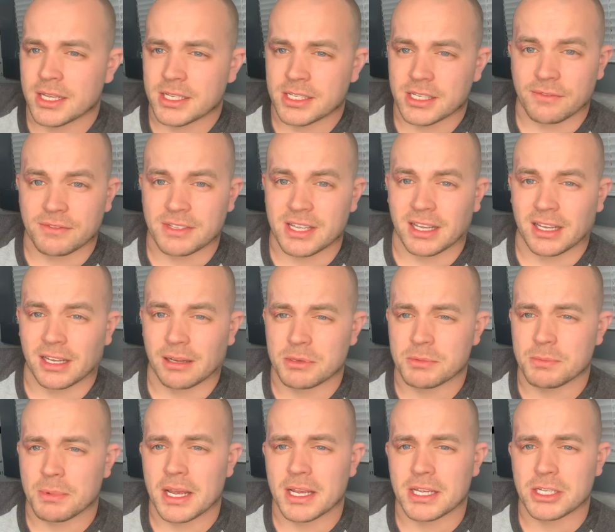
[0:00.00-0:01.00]
stuff taking up
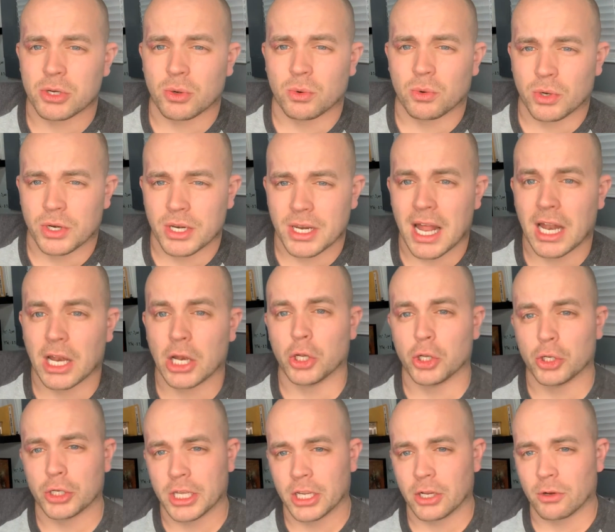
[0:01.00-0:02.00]
space or not
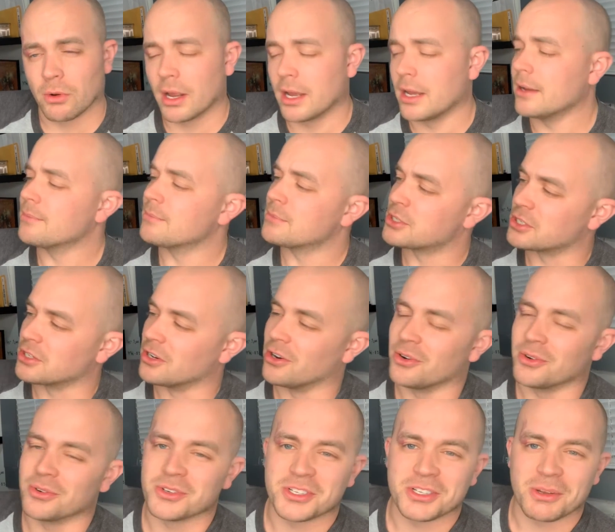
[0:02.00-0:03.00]
looking right.
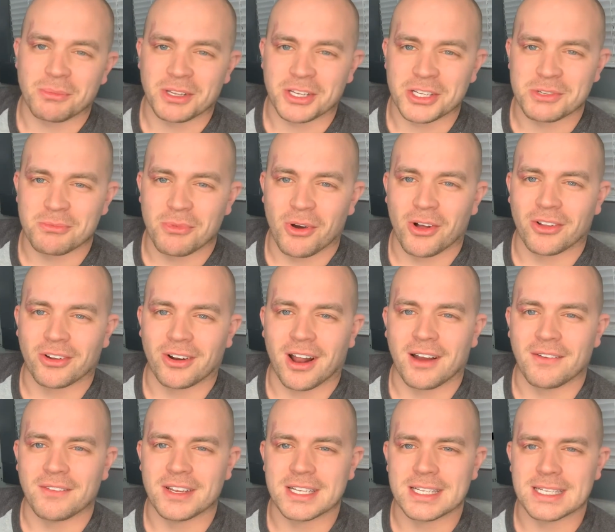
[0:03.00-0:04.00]
So something smaller
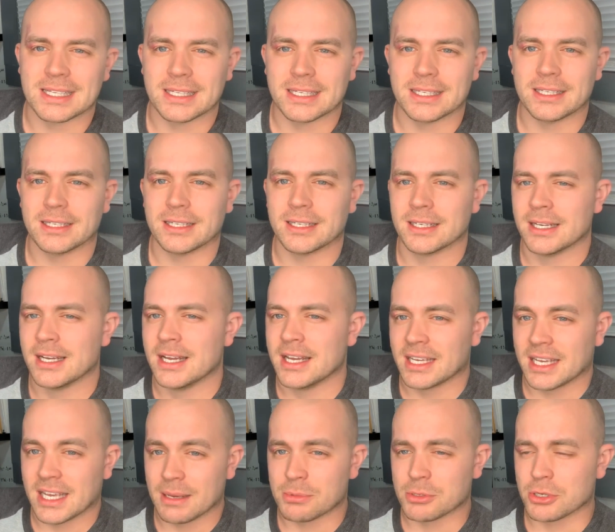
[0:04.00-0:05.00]
obviously
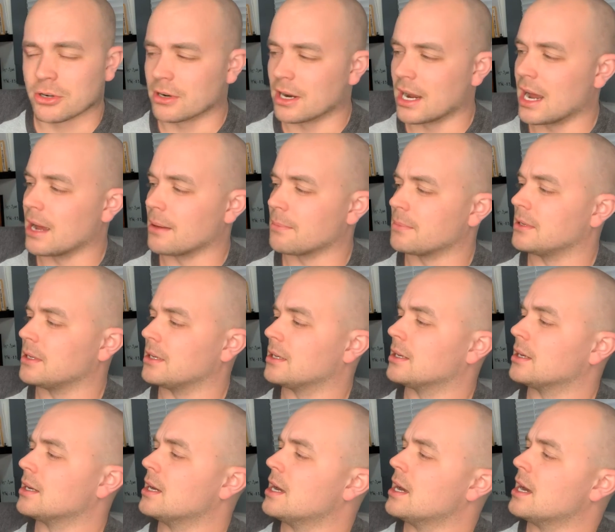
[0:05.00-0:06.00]
keeps her
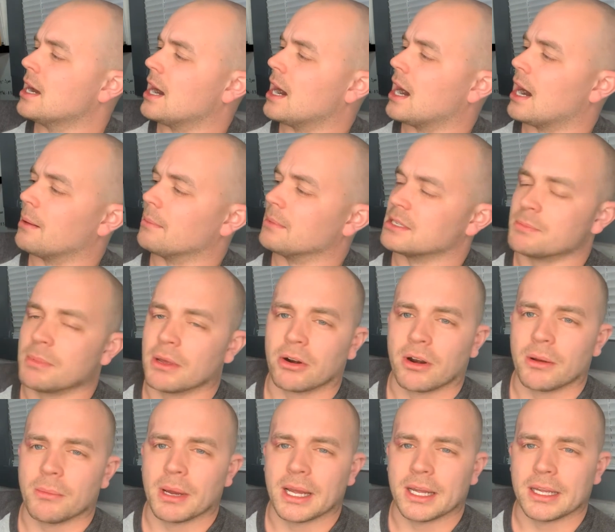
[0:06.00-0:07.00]
happy. It's better
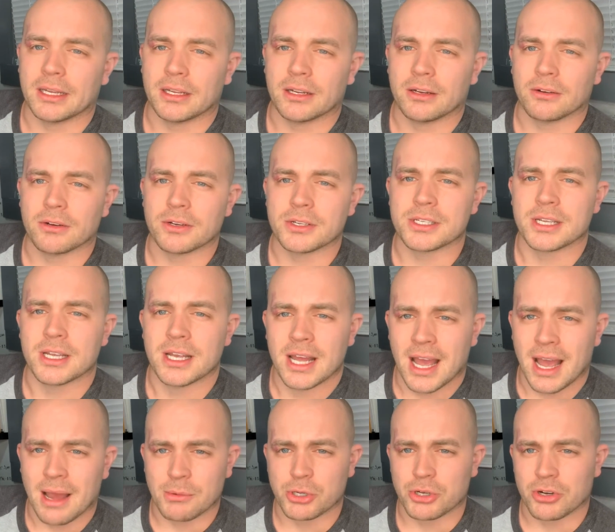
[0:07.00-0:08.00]
on my ears.
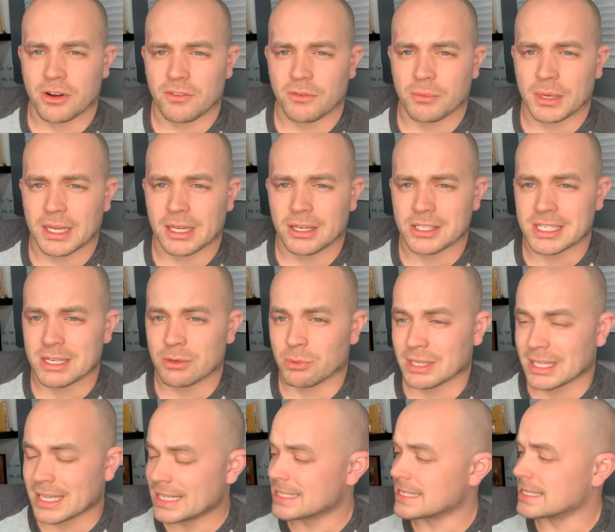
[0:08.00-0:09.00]
I'm sure everybody else can
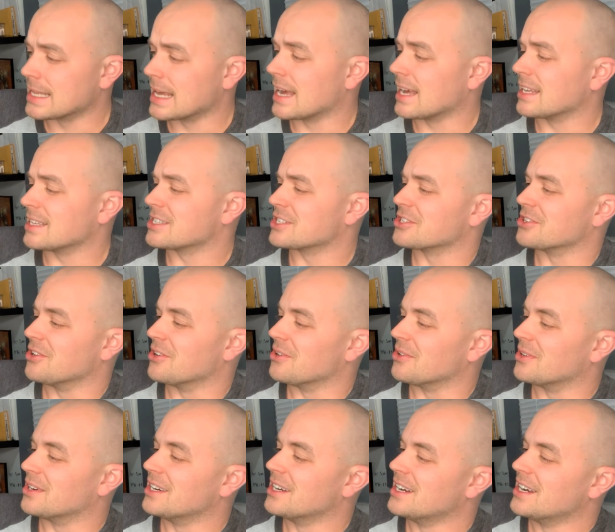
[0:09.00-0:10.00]
relate to that.
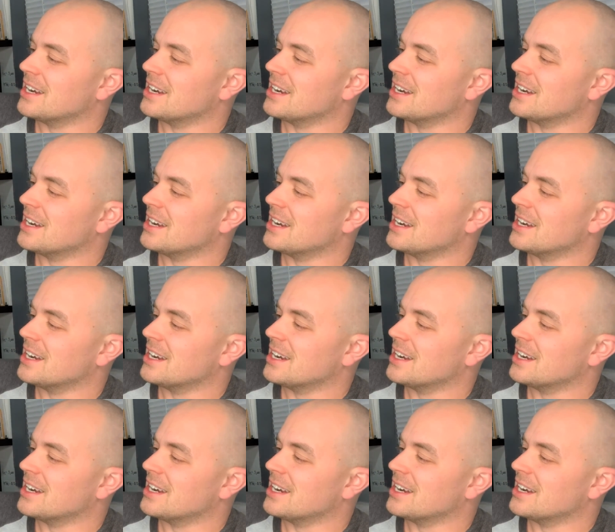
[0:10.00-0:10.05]
So